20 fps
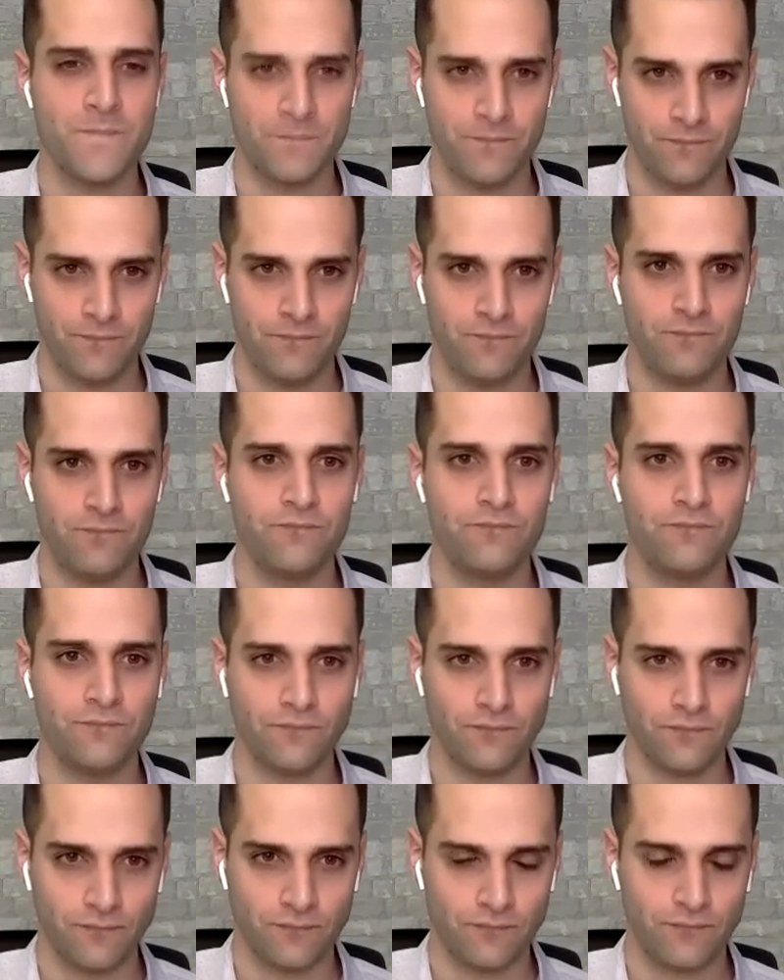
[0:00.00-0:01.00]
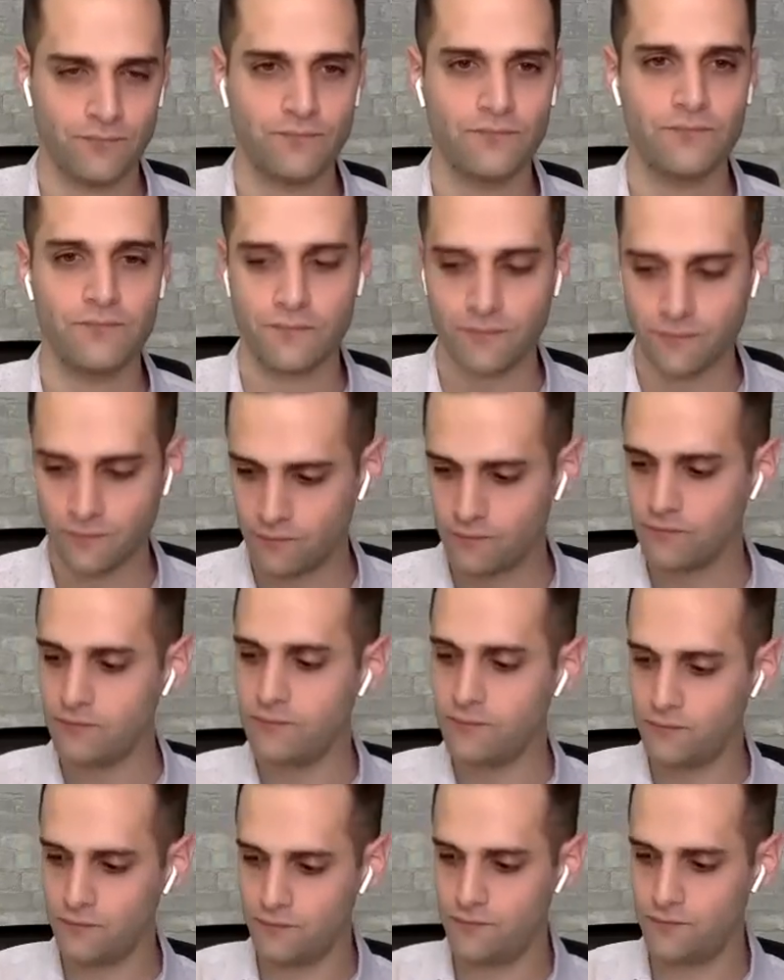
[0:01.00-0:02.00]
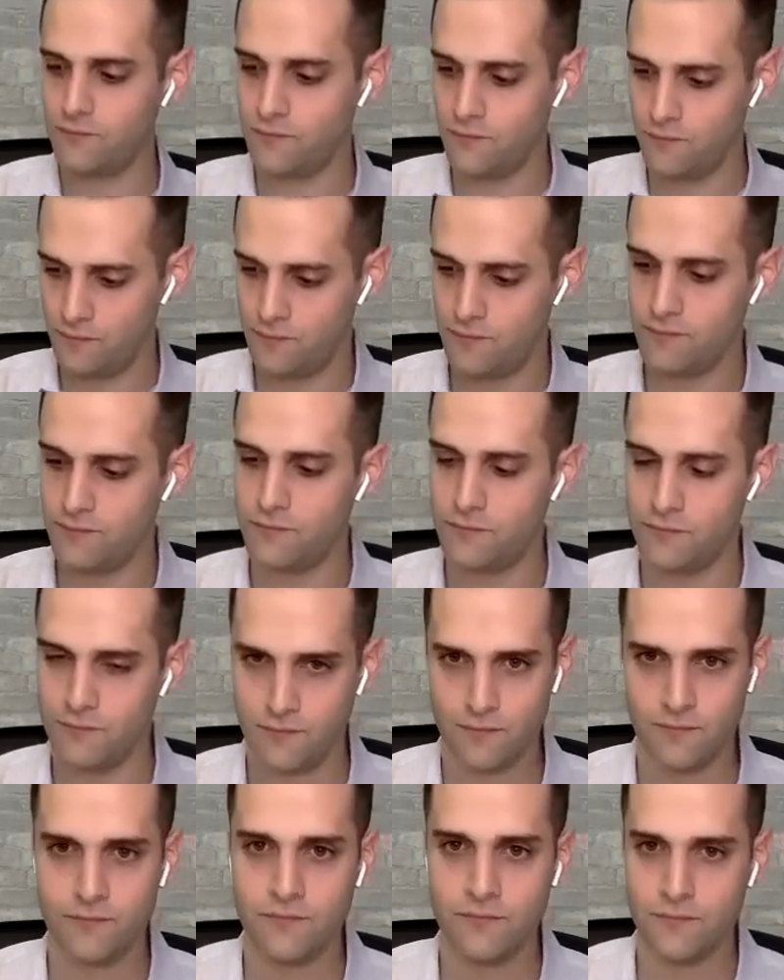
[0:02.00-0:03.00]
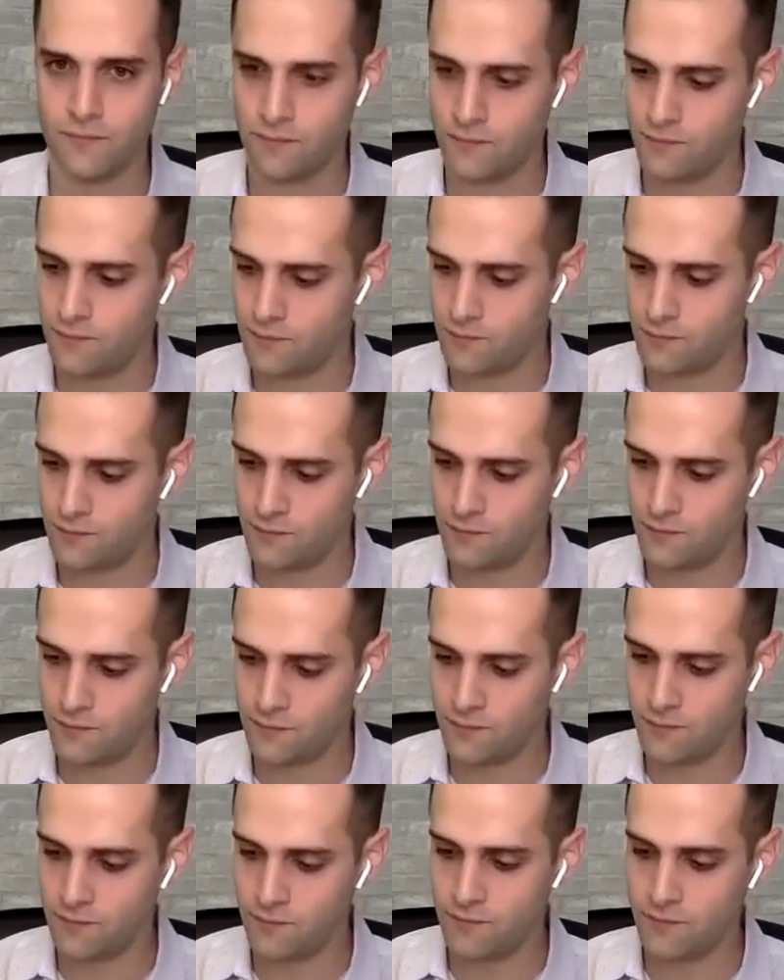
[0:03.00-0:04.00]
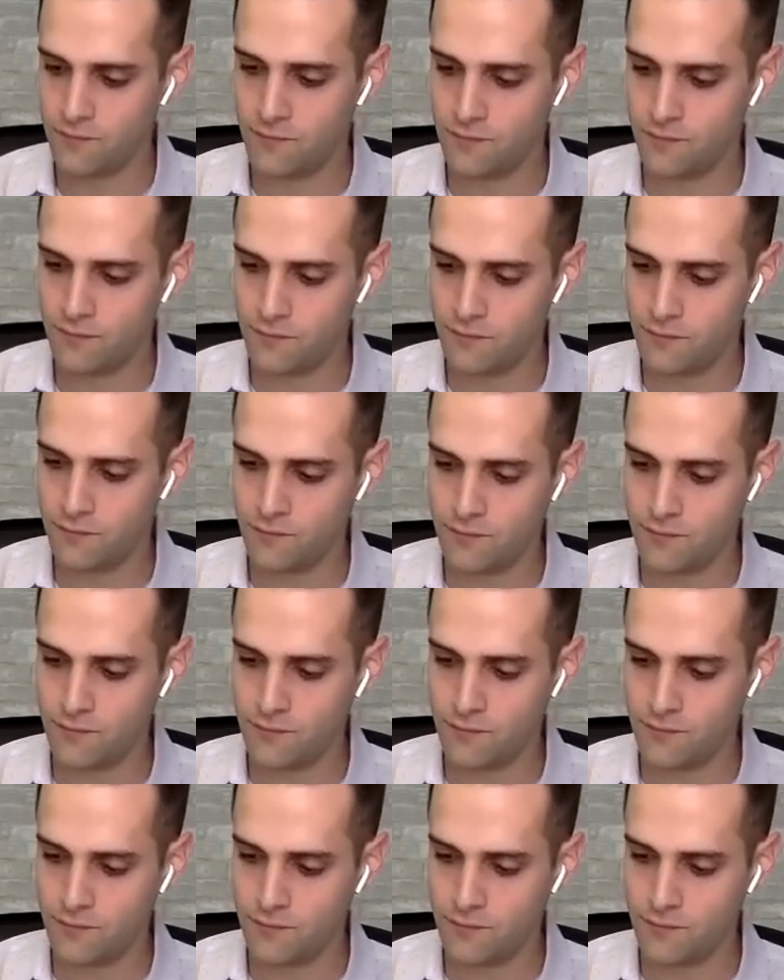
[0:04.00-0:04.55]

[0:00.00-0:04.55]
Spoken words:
(silent)